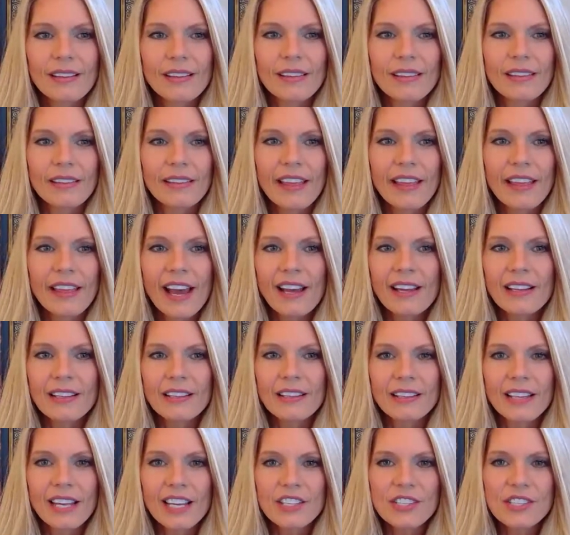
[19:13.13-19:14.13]

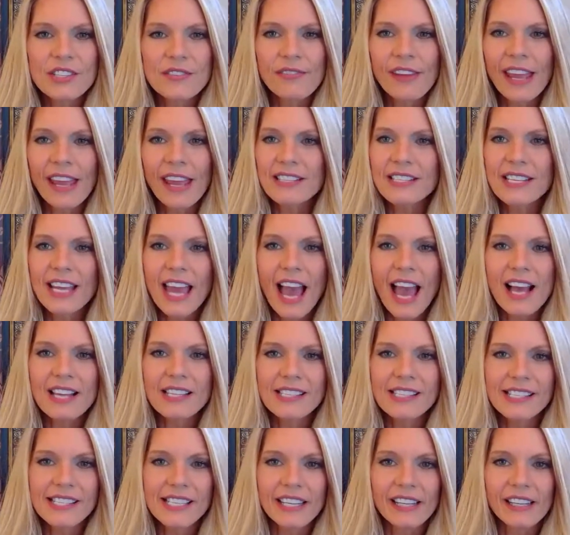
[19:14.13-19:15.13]
That's
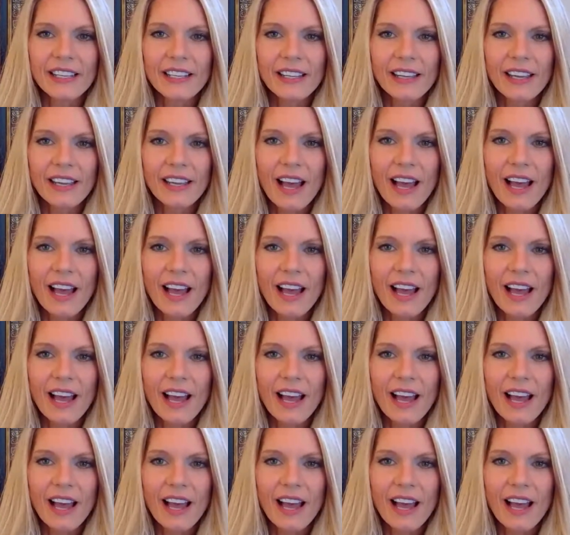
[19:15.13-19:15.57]
fantastic.